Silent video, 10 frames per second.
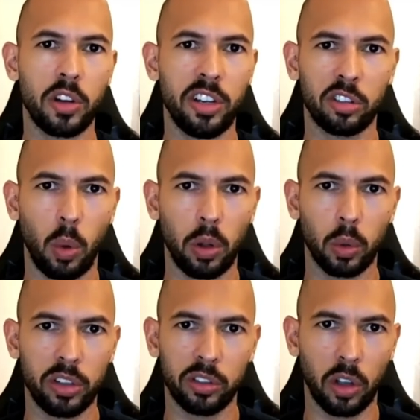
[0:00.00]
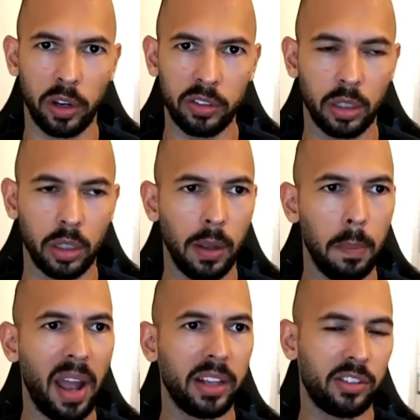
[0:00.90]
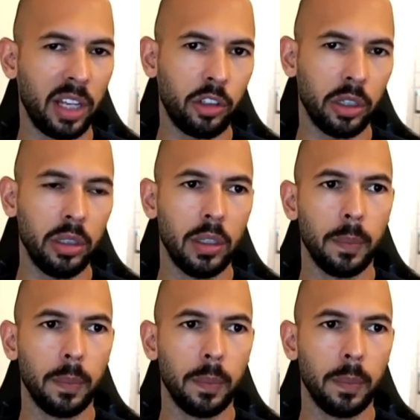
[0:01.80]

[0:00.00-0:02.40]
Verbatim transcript: Disloyal or dishonest. By extension,